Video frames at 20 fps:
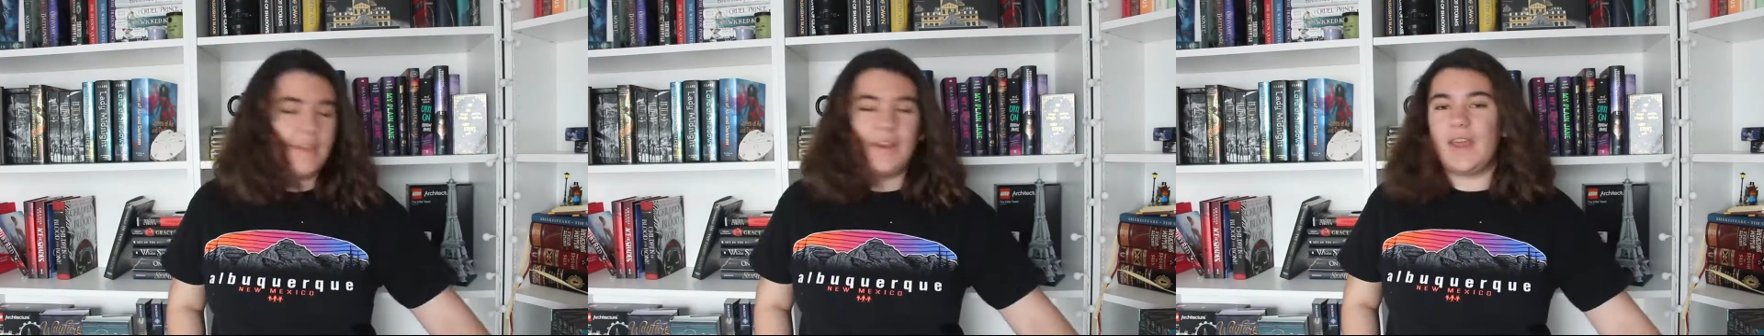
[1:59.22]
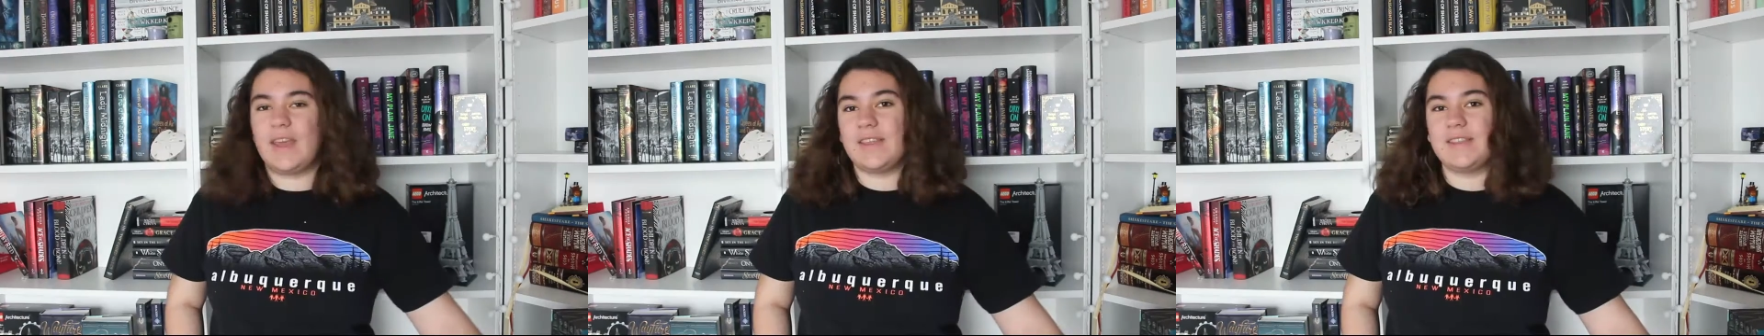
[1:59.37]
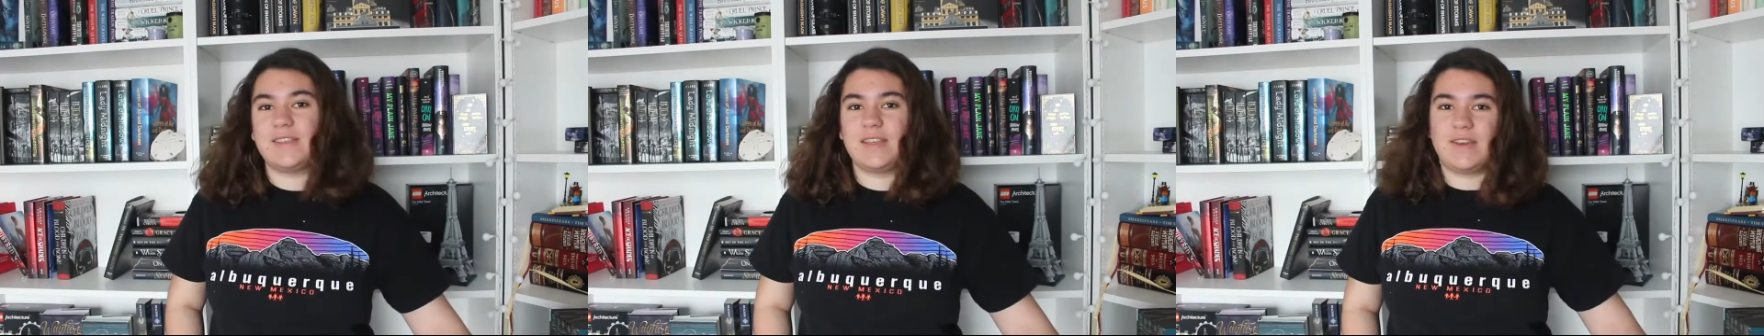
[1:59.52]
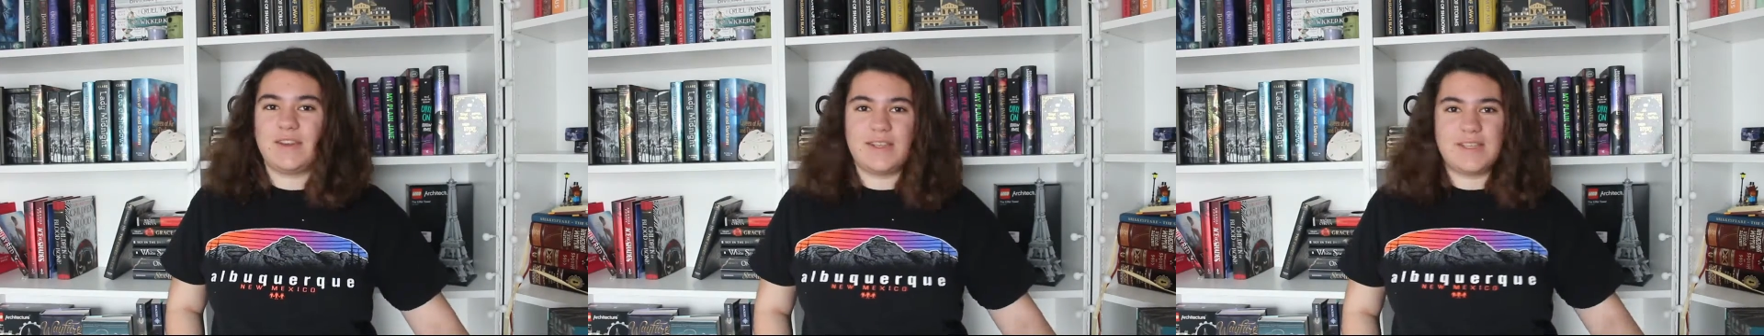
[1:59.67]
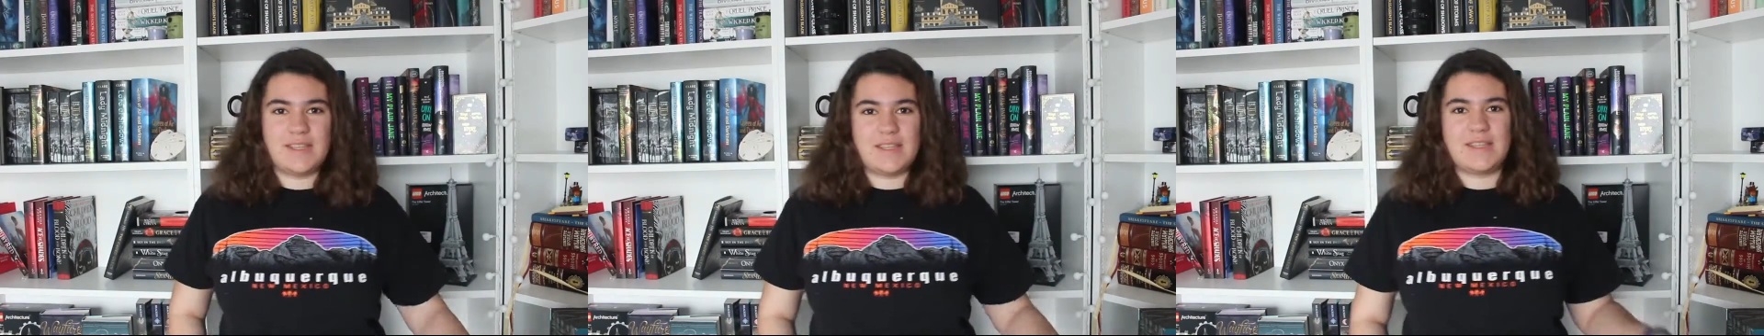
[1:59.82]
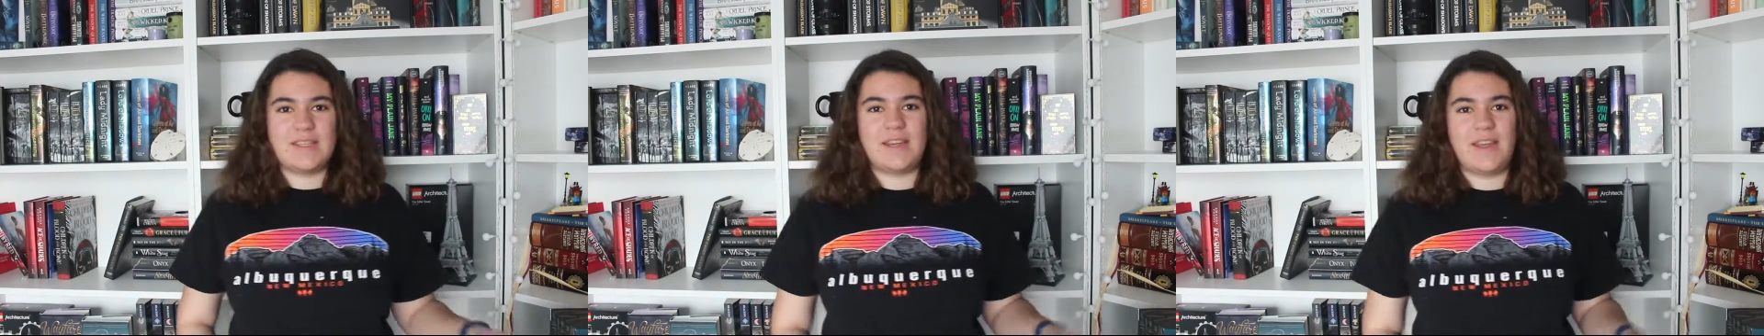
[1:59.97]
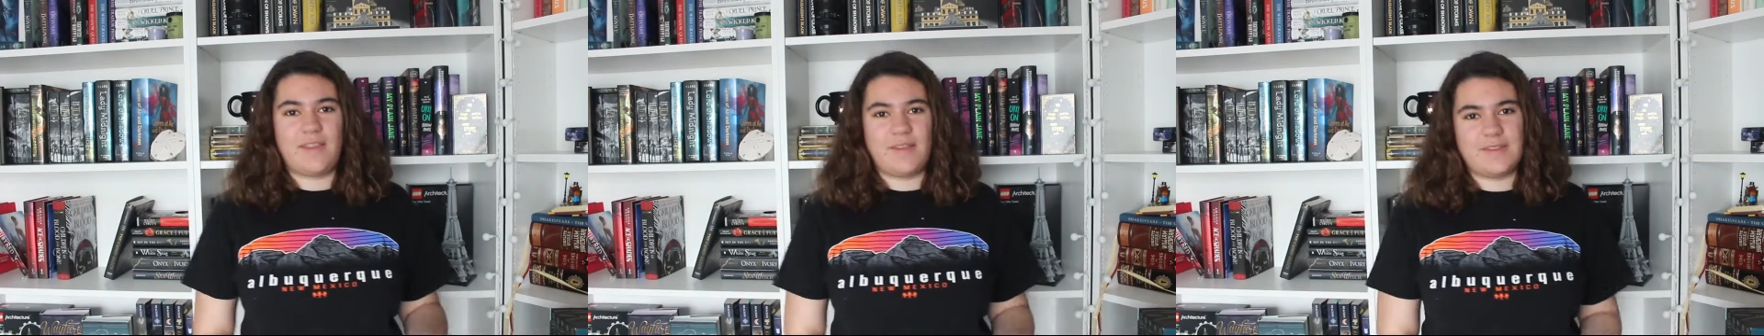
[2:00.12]
The next series
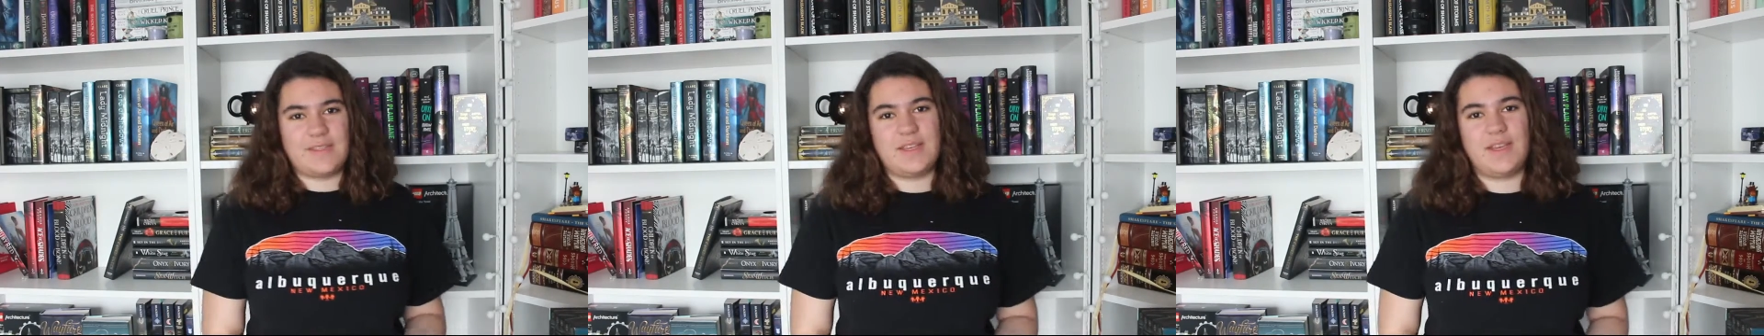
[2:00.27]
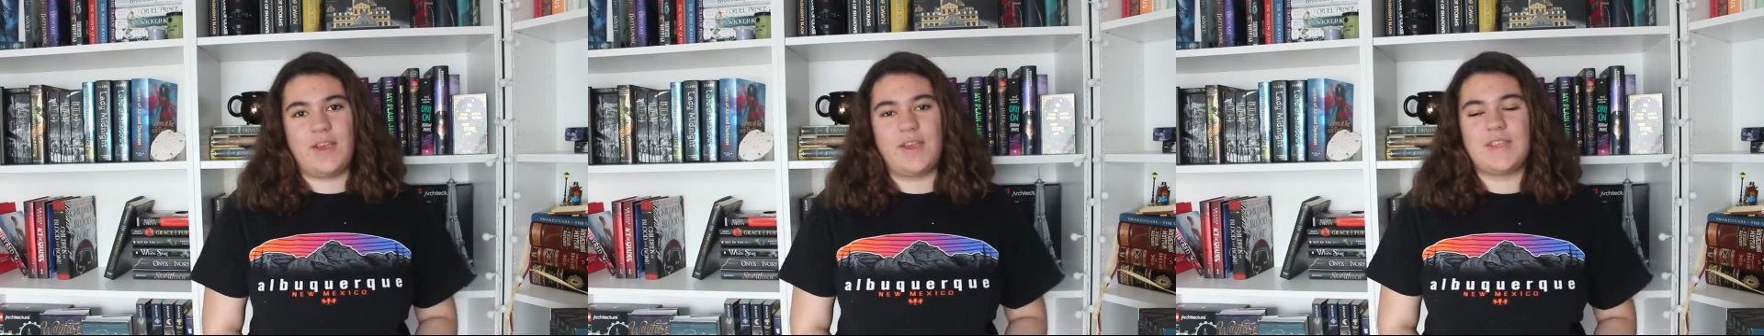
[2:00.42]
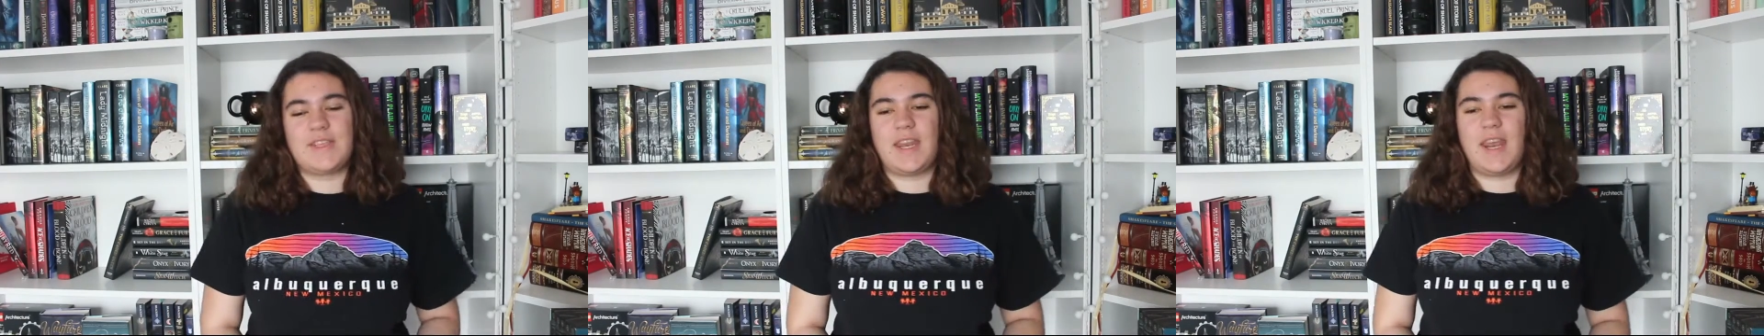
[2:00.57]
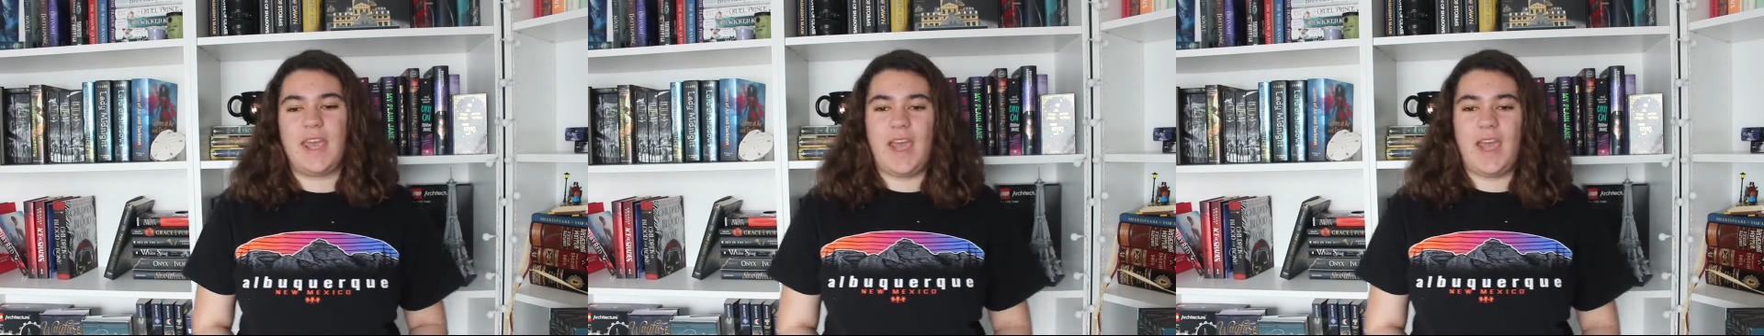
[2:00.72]
is another series that